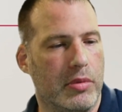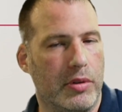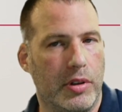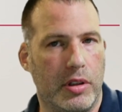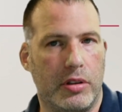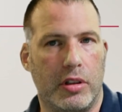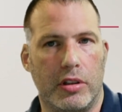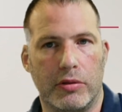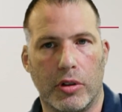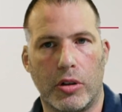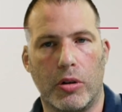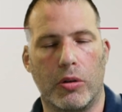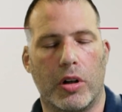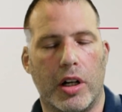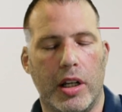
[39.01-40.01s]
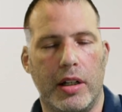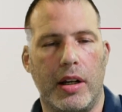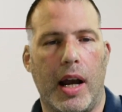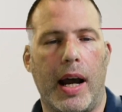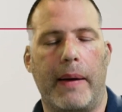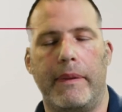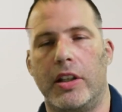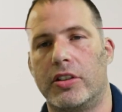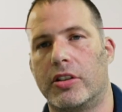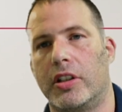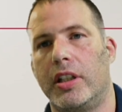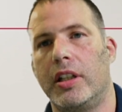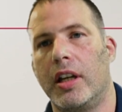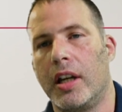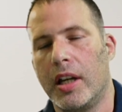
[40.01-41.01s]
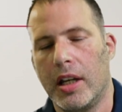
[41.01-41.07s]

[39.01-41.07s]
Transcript: This is recorded, obviously,